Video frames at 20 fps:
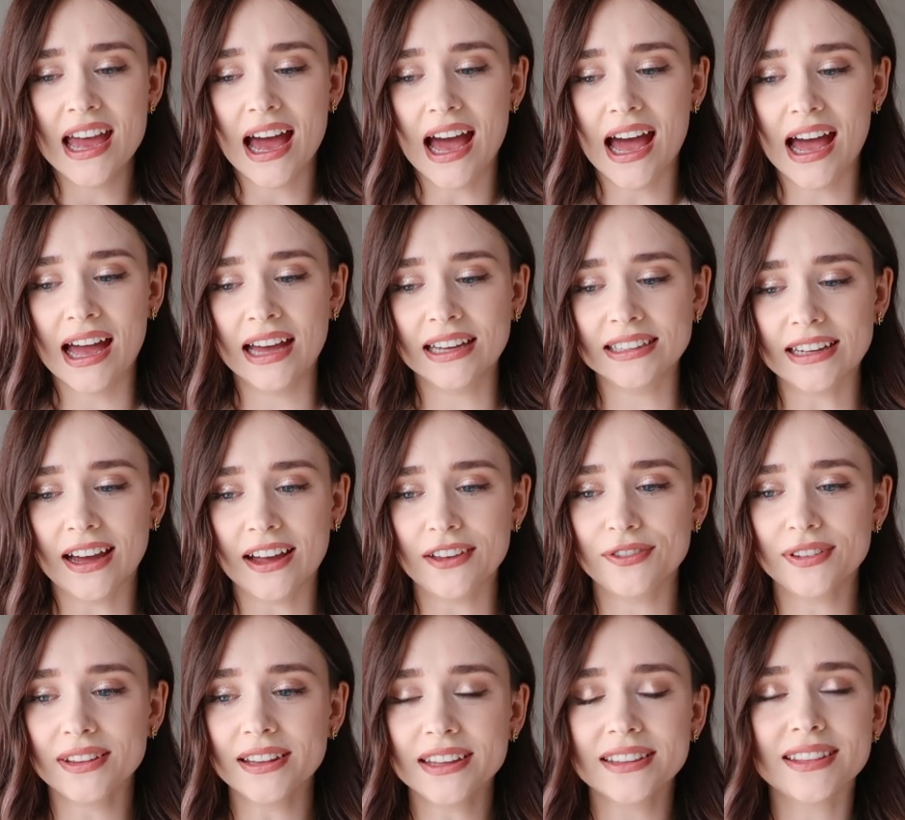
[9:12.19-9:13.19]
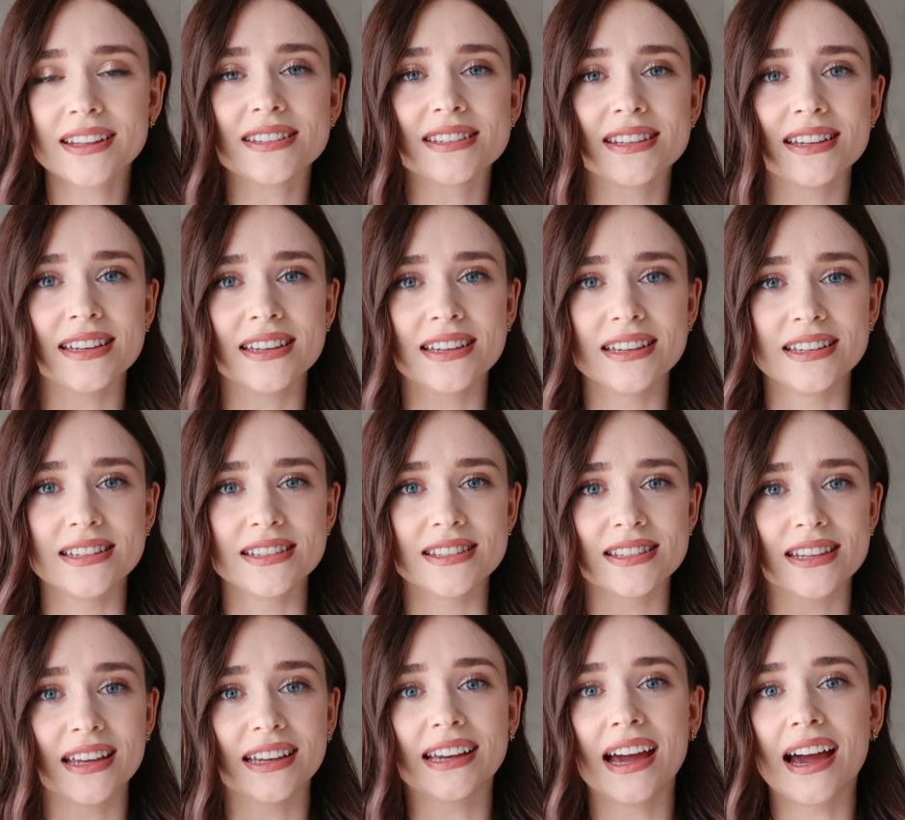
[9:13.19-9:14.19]
And I feel like this
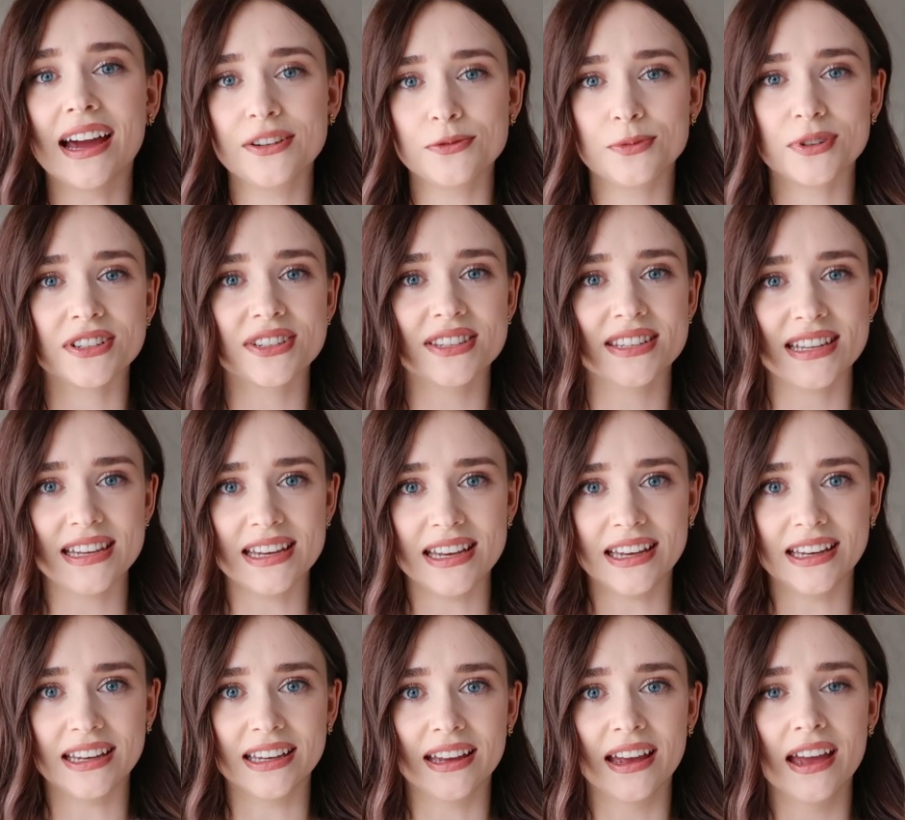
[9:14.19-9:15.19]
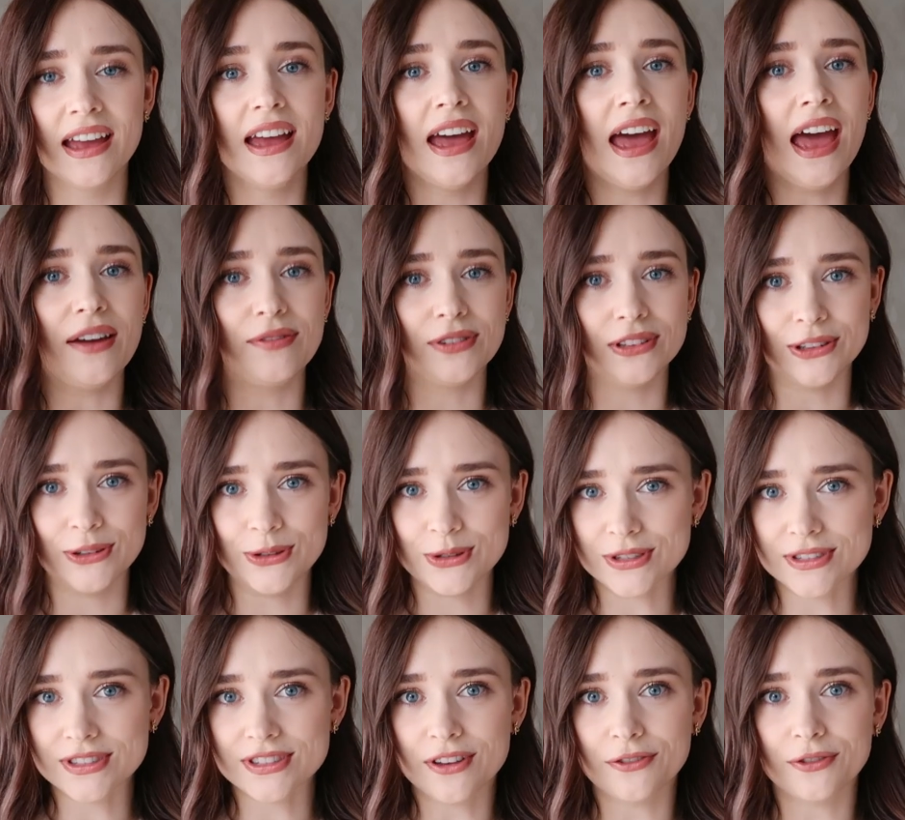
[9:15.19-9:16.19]
is, again, we're seeing
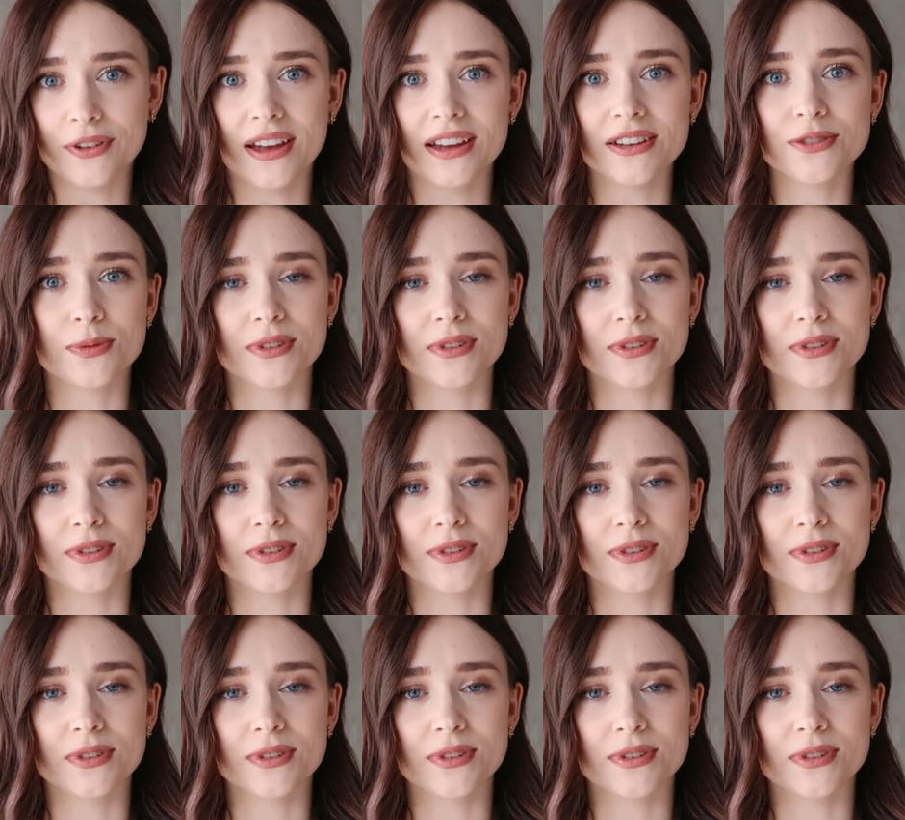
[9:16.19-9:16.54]
evolutions of it.